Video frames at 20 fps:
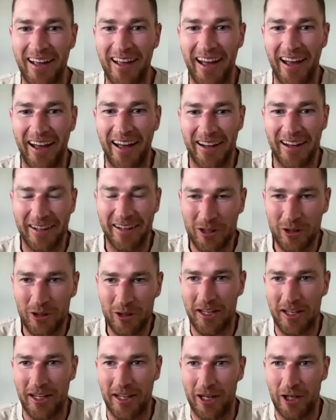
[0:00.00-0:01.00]
and
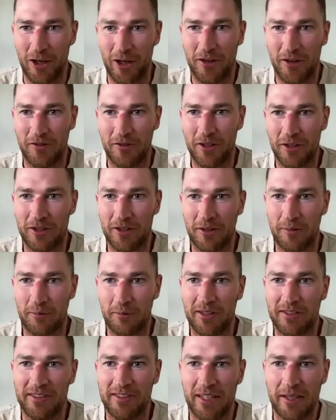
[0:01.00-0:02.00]
looking at a lot of the, the
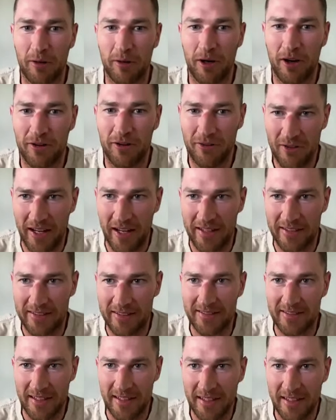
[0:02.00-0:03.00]
placebo
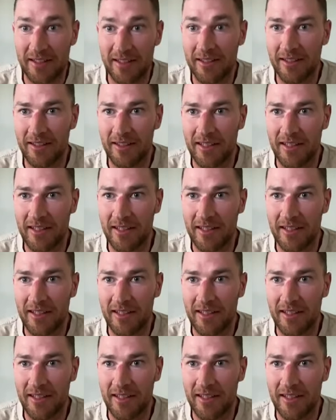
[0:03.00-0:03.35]
effects in,